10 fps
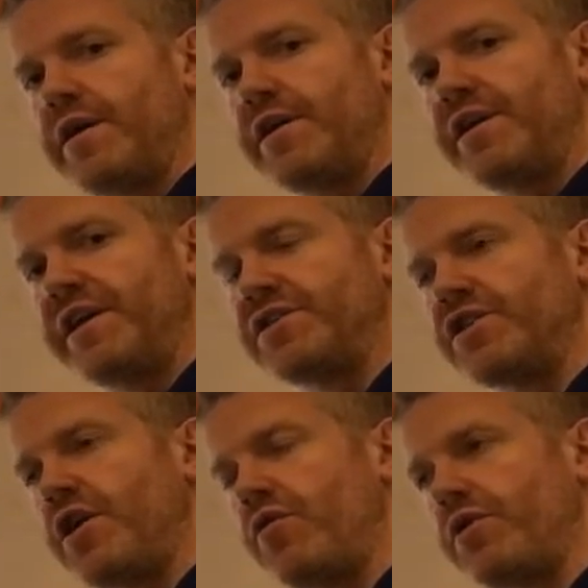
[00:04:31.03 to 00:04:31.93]
you need to
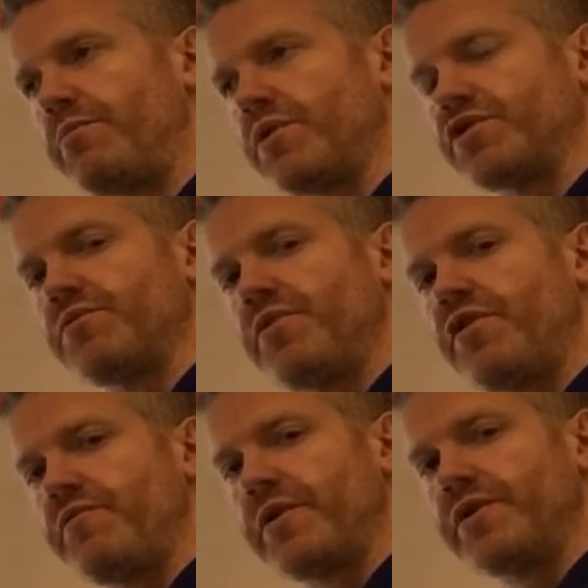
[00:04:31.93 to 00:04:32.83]
know the muscle
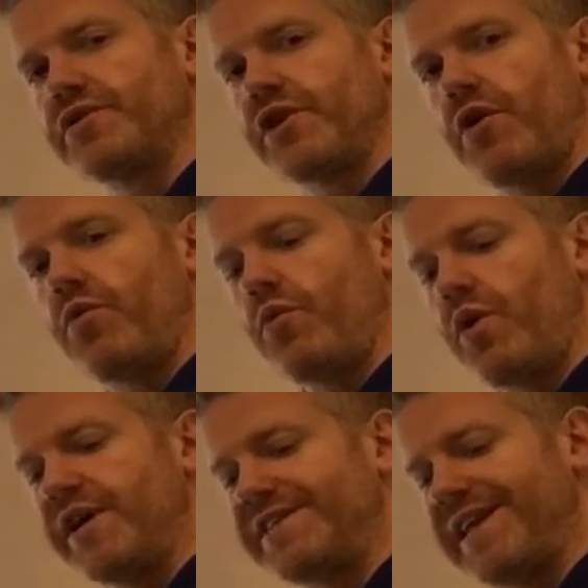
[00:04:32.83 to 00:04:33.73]
movement, so
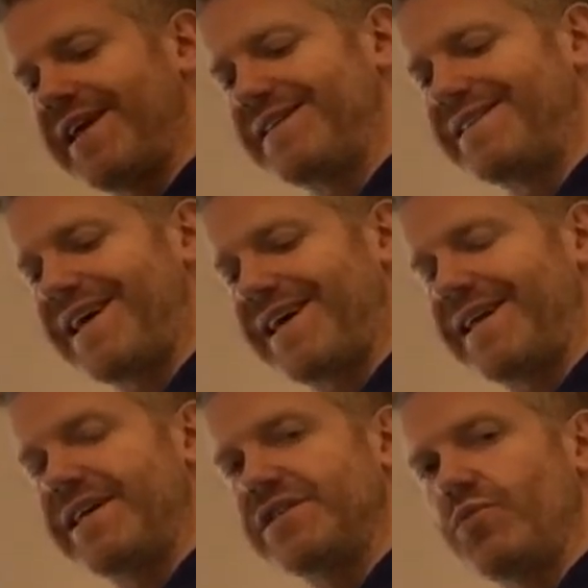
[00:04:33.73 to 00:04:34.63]
what is
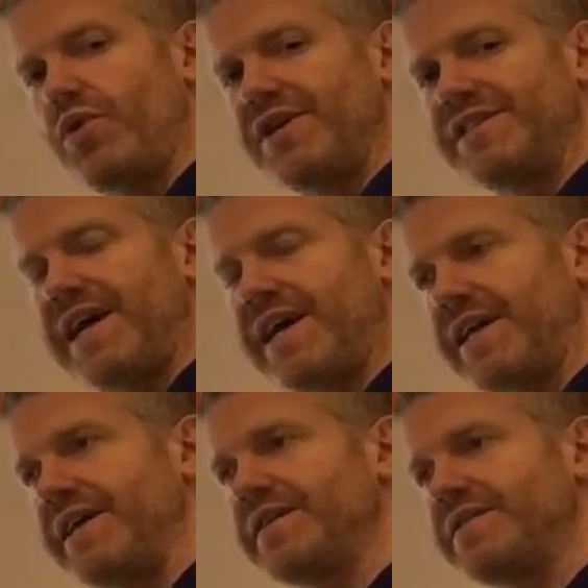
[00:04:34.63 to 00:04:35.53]
antagonist and what is
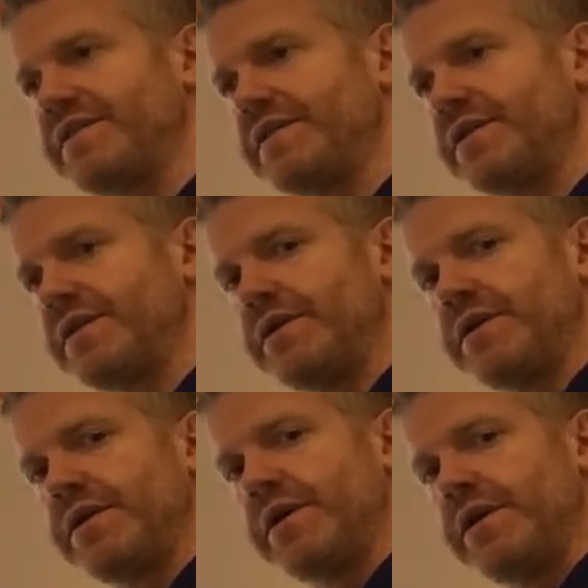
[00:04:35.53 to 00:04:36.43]
agonist,
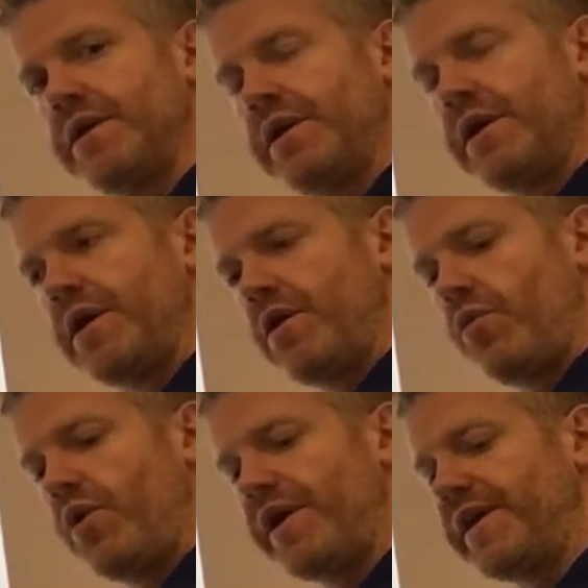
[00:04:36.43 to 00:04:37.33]

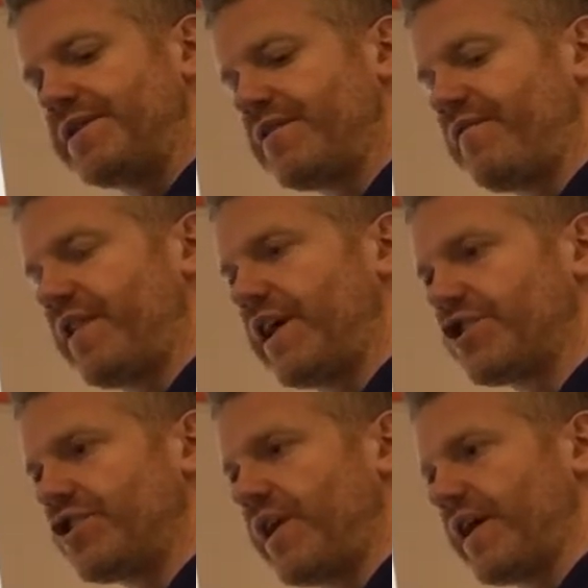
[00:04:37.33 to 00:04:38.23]
what is
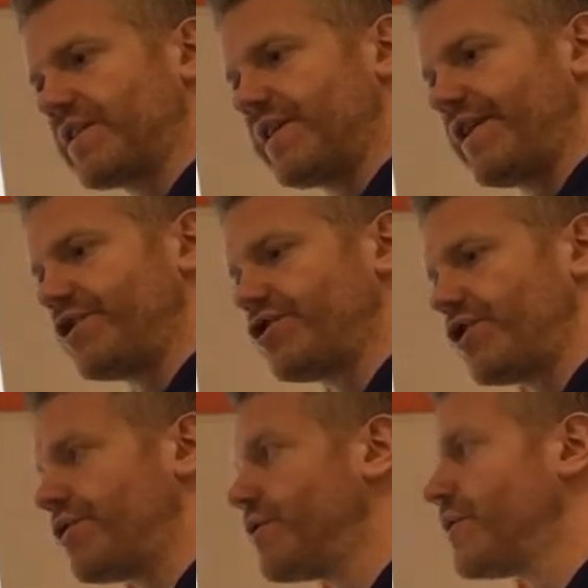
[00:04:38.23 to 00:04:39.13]
flexion,
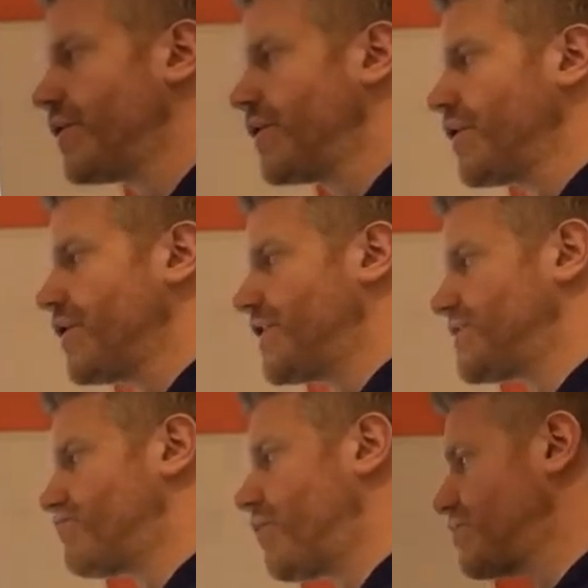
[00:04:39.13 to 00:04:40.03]
extension,
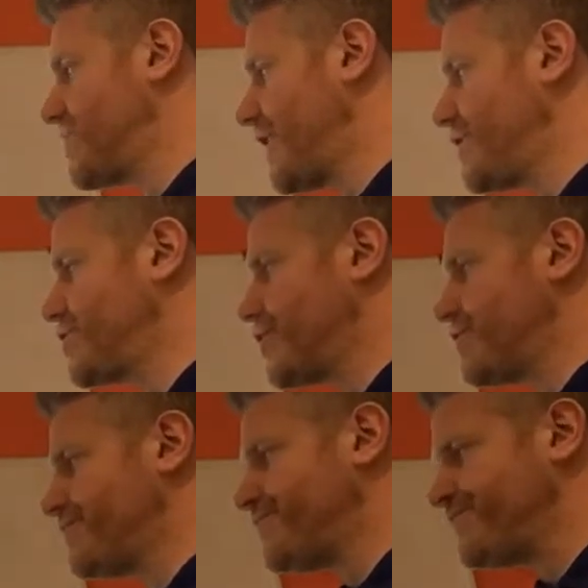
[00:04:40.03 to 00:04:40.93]
there's rotation,